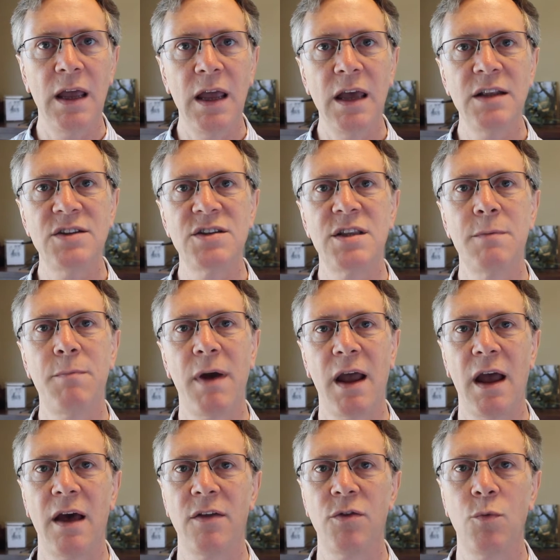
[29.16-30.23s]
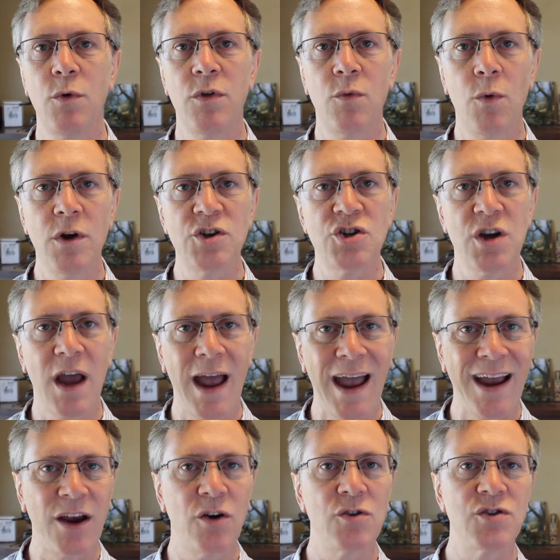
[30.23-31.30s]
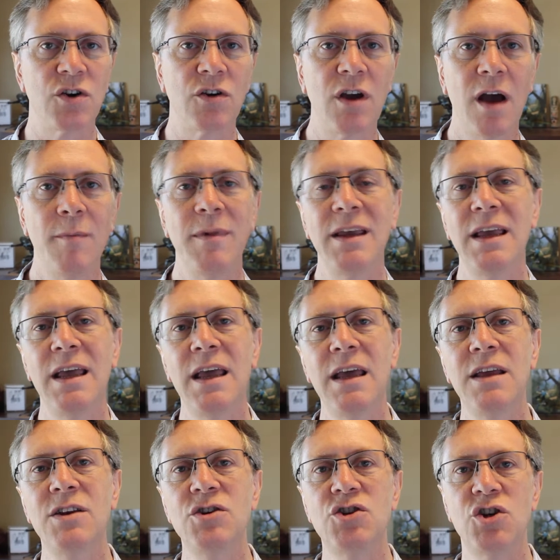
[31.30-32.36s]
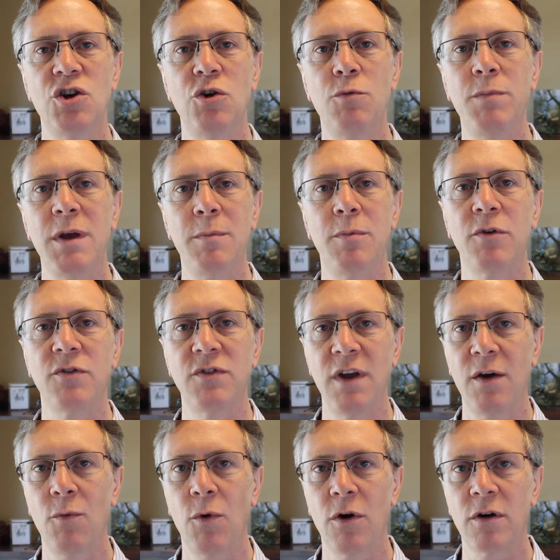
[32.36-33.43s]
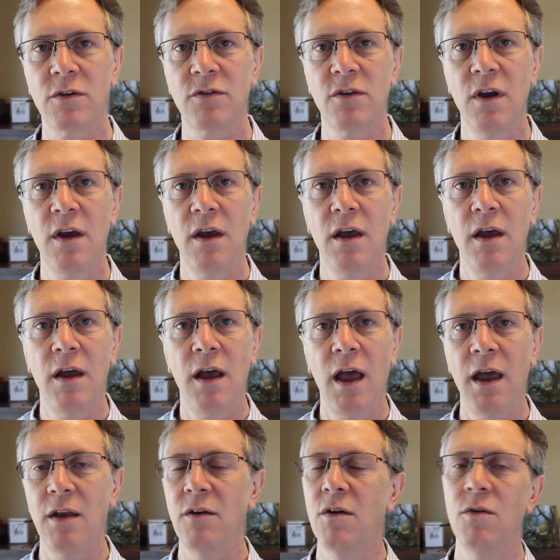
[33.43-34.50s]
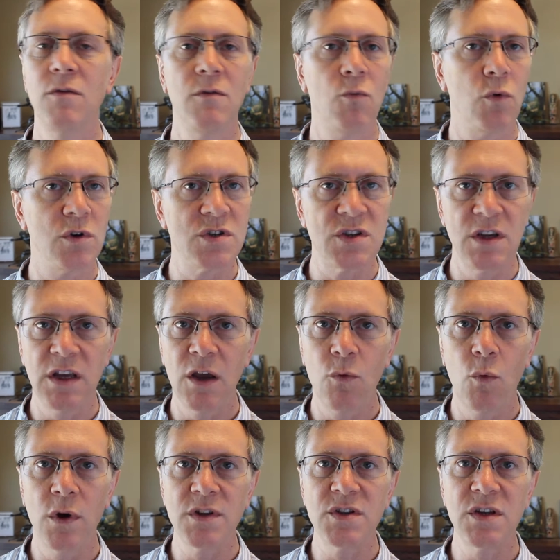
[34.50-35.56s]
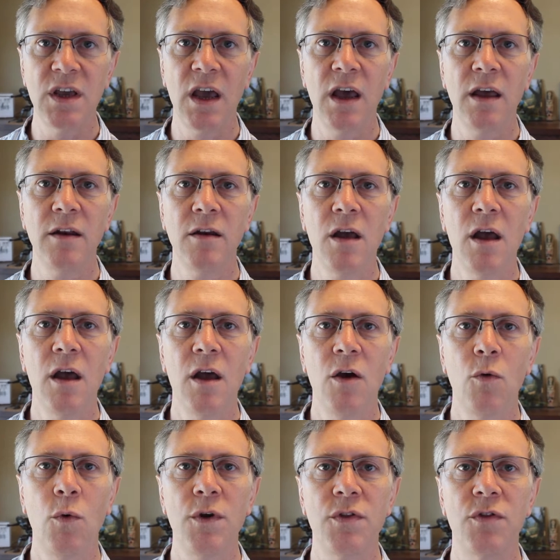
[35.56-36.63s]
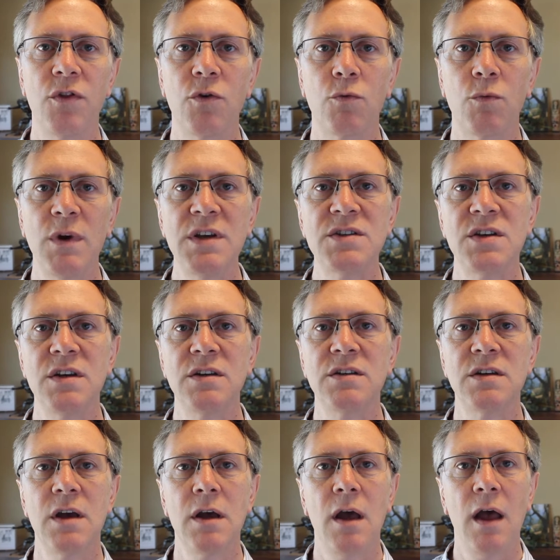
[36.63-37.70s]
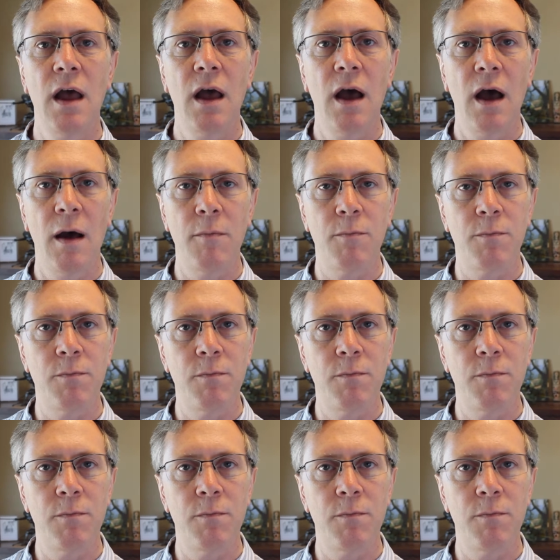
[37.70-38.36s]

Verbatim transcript: It's the path with which hackers are coming into people's networks. And we're seeing it once again with the recent uh,